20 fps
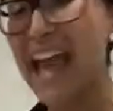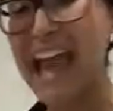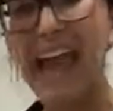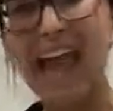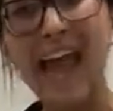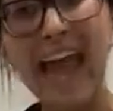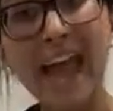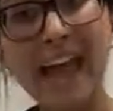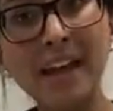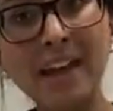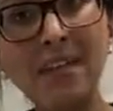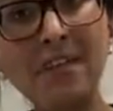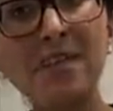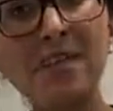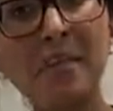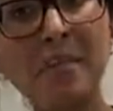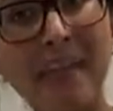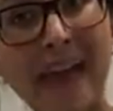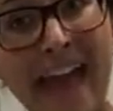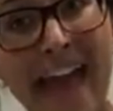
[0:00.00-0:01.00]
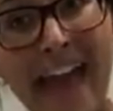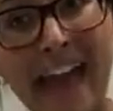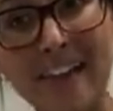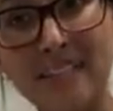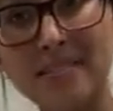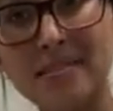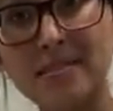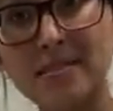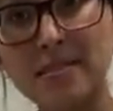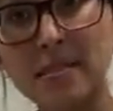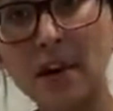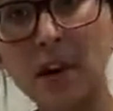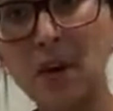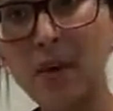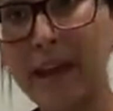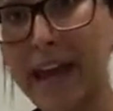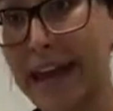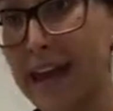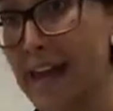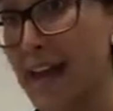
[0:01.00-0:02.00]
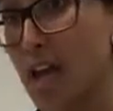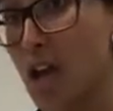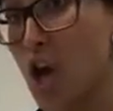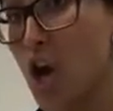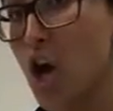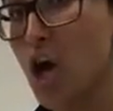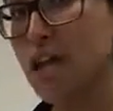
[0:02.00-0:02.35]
and the mass, okay?